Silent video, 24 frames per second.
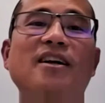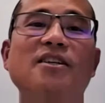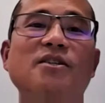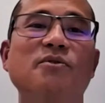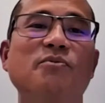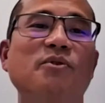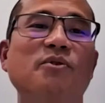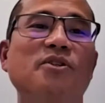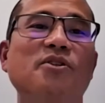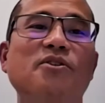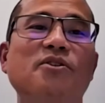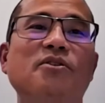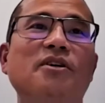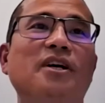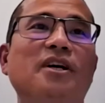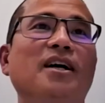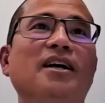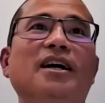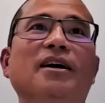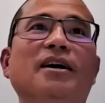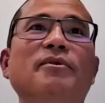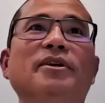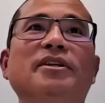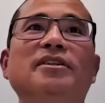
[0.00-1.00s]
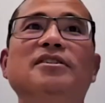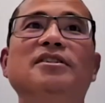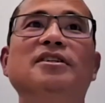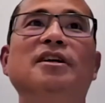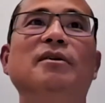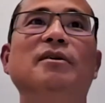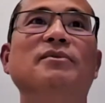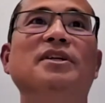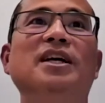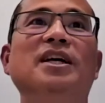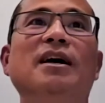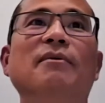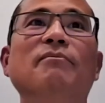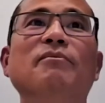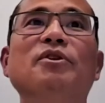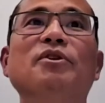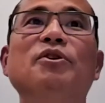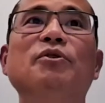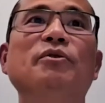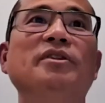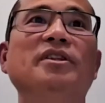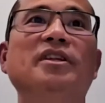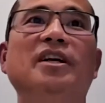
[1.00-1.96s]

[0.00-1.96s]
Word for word: Uh, to be honest with you, I, I, mean,